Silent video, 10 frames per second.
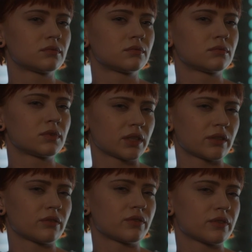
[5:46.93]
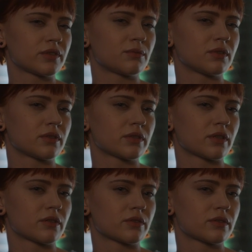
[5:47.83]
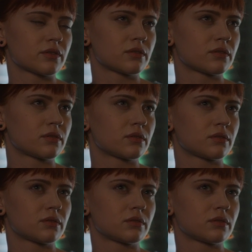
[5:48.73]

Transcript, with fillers: with some really on-the-nose lines.